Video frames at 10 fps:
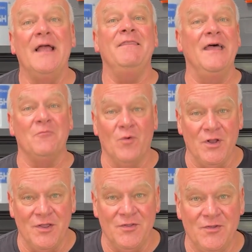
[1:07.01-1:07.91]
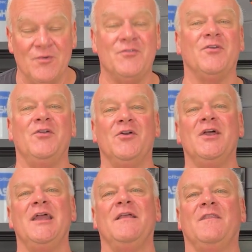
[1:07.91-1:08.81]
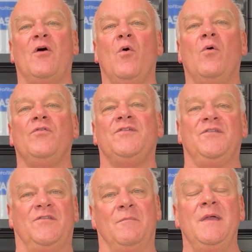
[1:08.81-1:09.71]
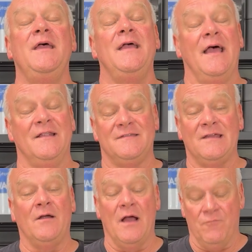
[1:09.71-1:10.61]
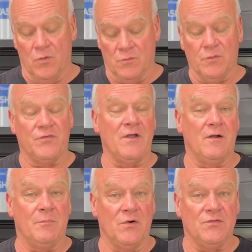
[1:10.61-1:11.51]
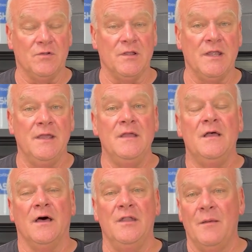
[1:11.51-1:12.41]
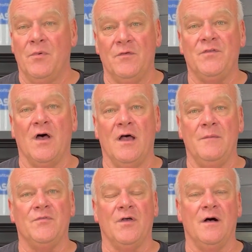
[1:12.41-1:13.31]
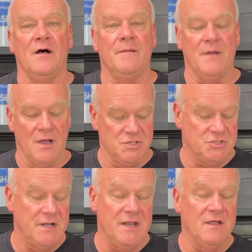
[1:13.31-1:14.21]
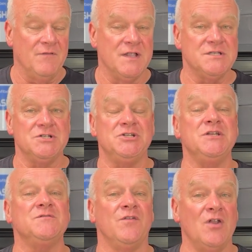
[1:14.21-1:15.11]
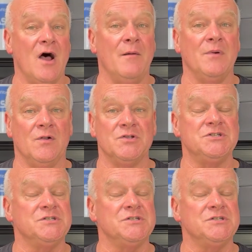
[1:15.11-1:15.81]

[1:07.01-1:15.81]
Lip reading: Then what do you do? So you're going to get the whole system. And Sarah, I've worked with Sarah personally a number of times on training events, and she's phenomenal.